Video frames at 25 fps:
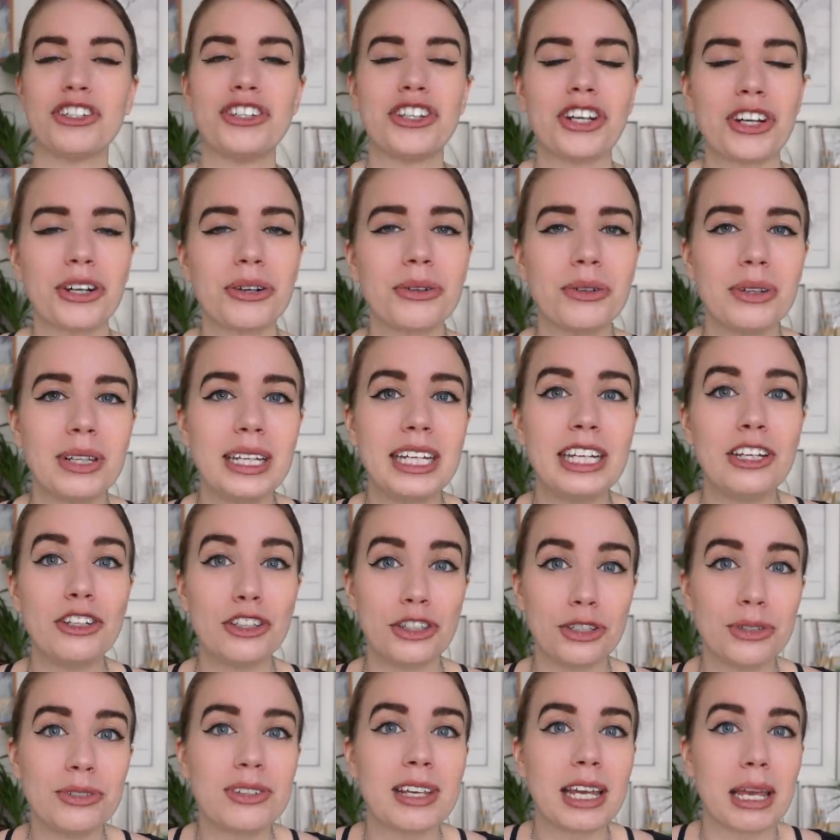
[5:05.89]
Generally,
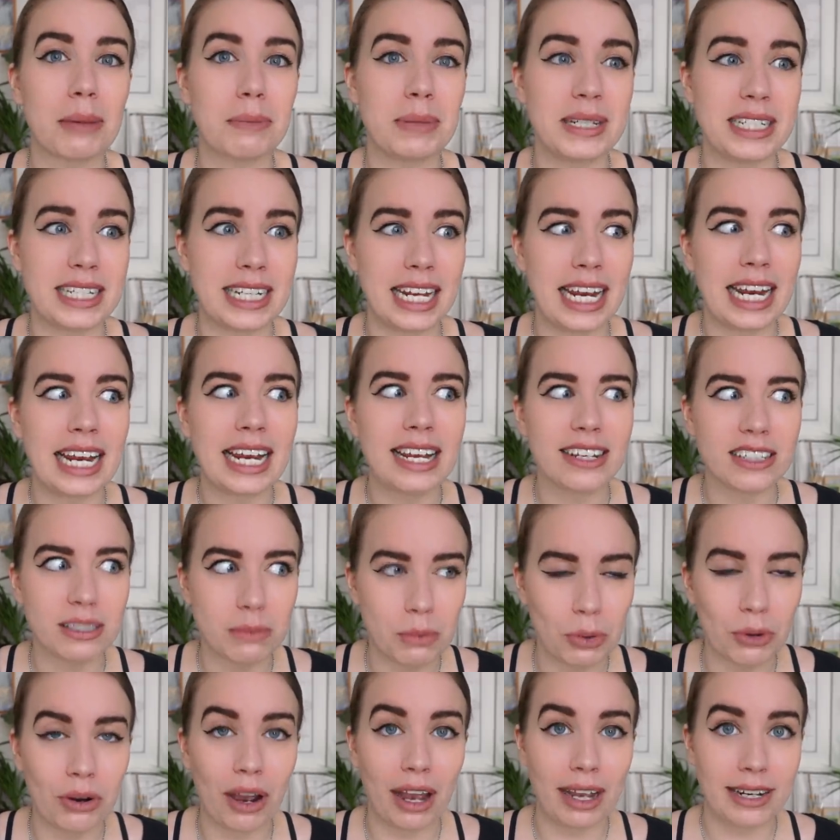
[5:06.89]
using a bidet is
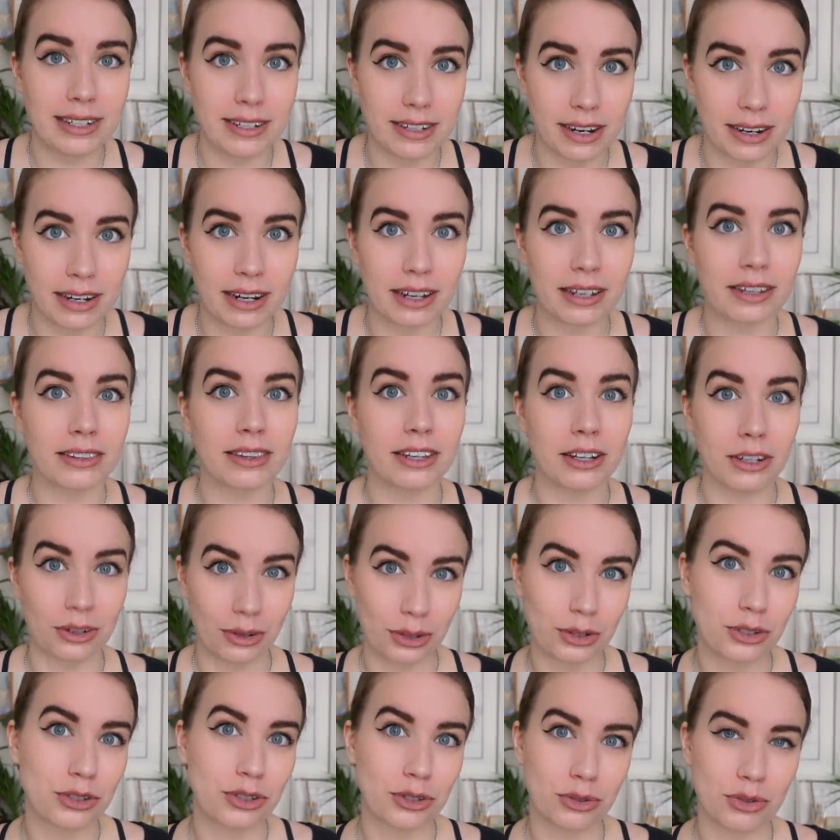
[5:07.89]
more hygienic than
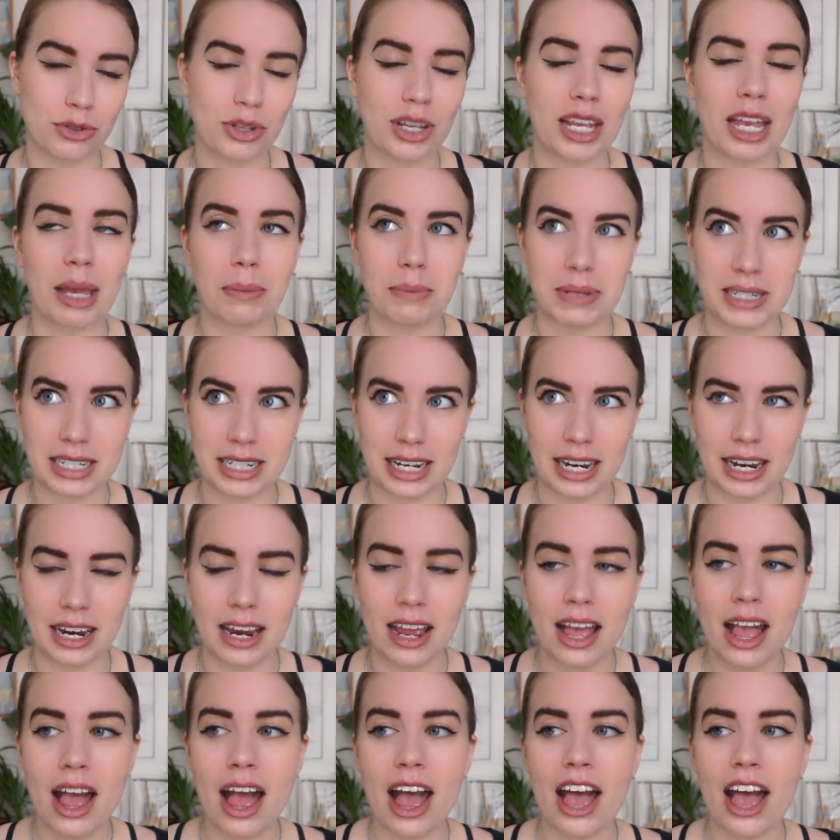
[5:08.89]
not using a bidet.